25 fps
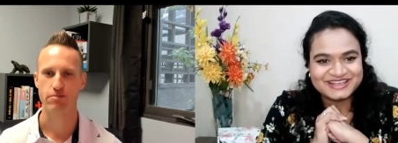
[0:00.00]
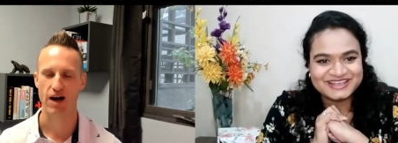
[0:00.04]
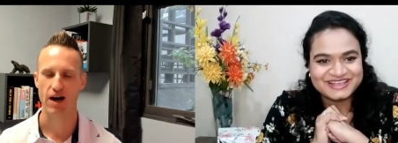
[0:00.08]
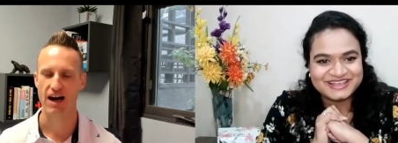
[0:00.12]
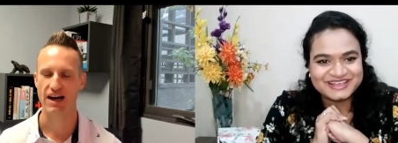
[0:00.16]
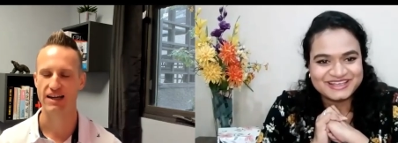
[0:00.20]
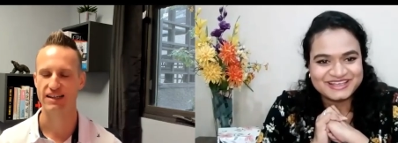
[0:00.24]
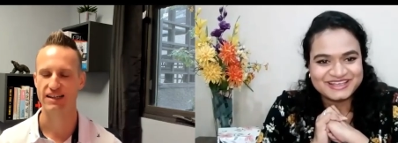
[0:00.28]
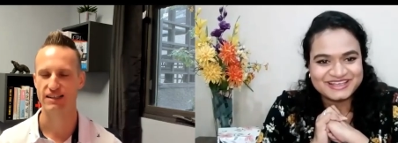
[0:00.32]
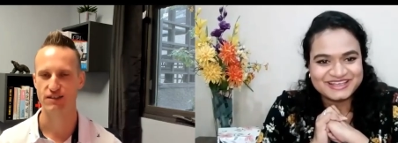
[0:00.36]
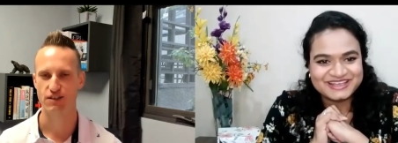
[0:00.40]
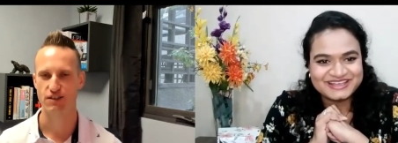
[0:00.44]

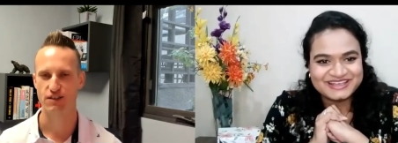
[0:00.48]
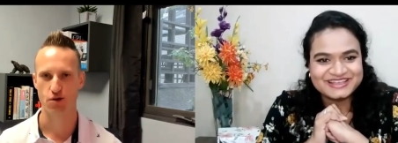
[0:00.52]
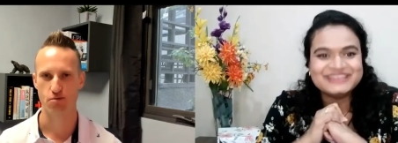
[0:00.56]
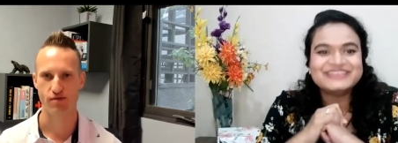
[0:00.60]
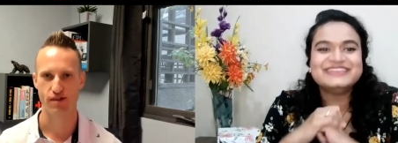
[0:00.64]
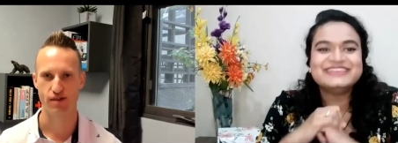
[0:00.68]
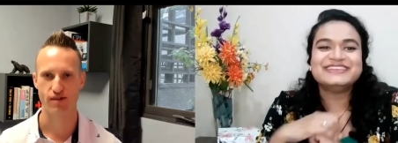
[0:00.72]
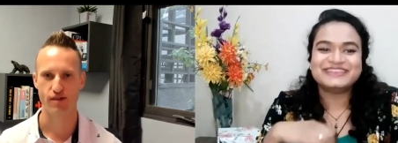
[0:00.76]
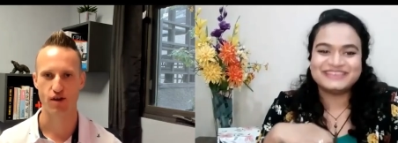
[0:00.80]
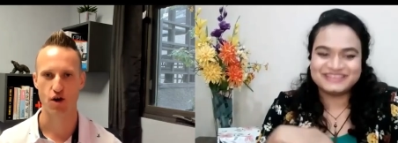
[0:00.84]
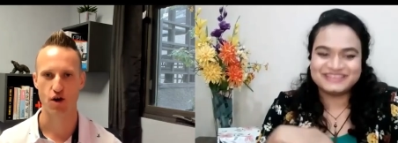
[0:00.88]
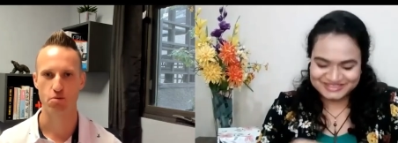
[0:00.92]
Speaker 1: behind in terms of
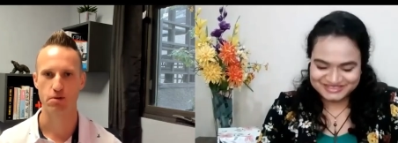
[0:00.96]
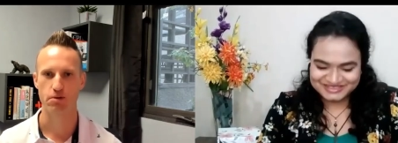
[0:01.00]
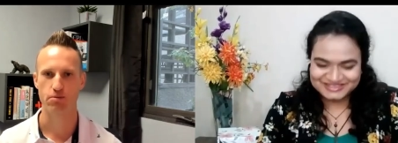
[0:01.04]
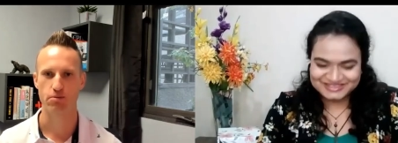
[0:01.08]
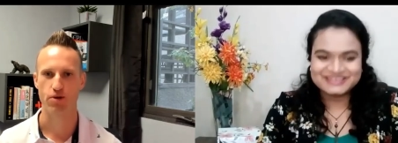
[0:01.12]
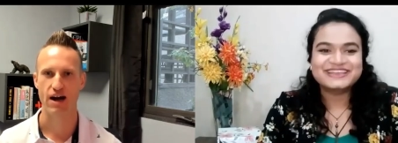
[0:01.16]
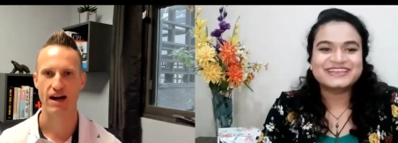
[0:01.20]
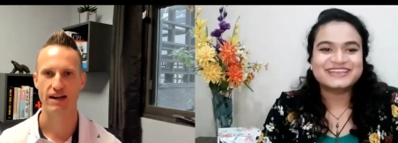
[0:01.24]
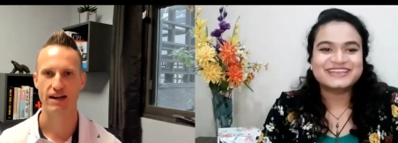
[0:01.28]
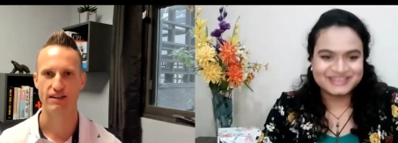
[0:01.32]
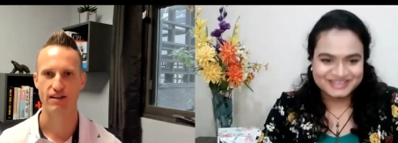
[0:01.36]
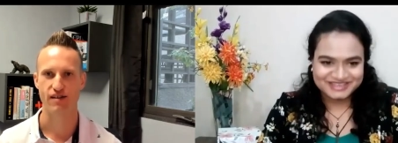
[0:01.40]
scope and
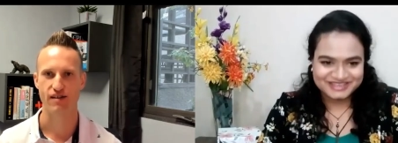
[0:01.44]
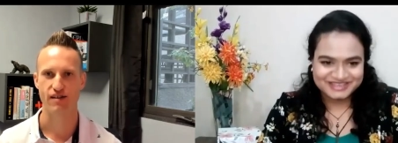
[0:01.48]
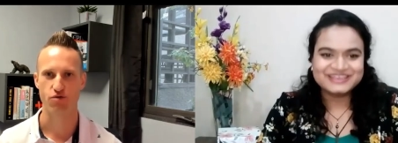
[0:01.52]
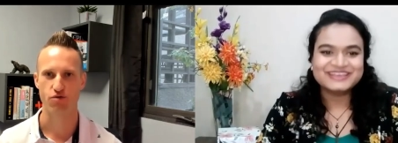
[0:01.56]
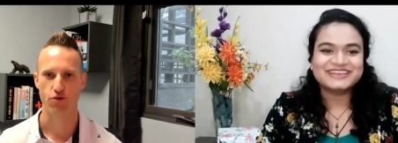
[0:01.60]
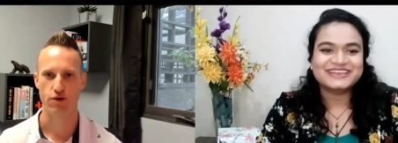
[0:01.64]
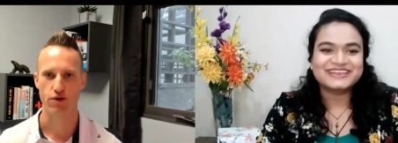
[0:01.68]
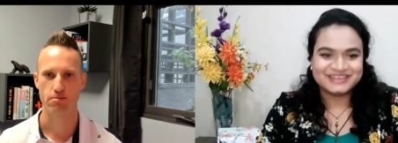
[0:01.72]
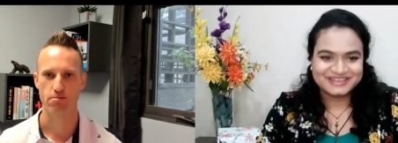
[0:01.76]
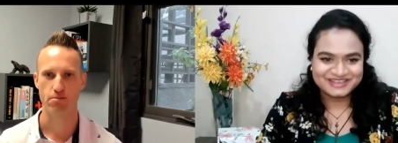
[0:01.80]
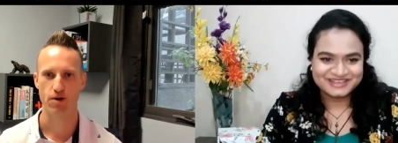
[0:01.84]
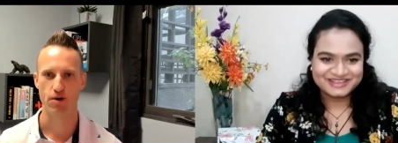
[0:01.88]
practice and
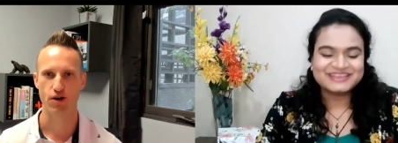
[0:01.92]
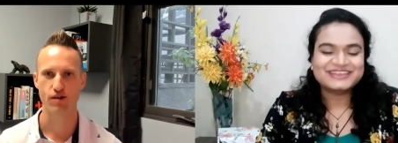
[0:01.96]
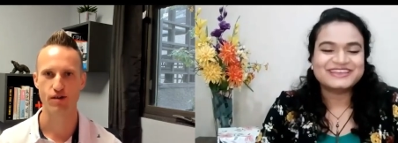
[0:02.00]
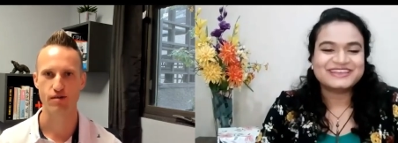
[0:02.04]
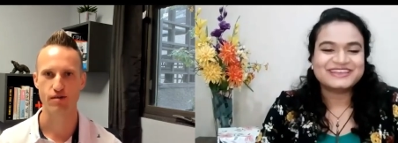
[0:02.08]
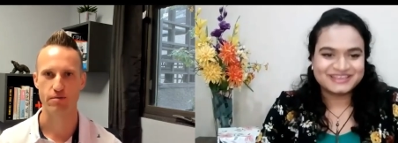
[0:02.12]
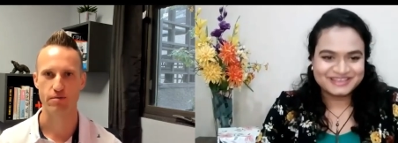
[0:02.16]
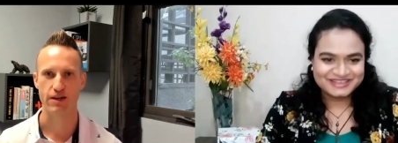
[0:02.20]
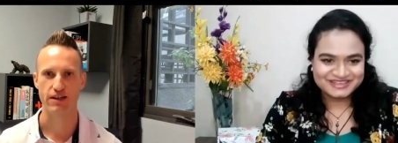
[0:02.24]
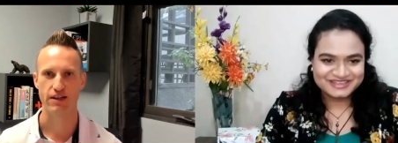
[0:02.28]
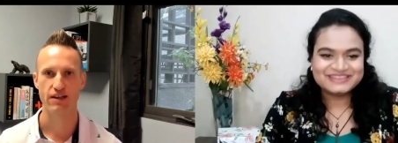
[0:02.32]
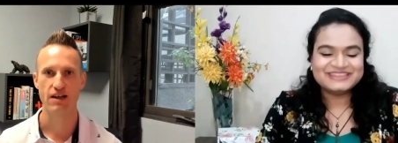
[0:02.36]

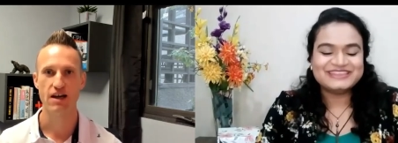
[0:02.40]
reimbursement.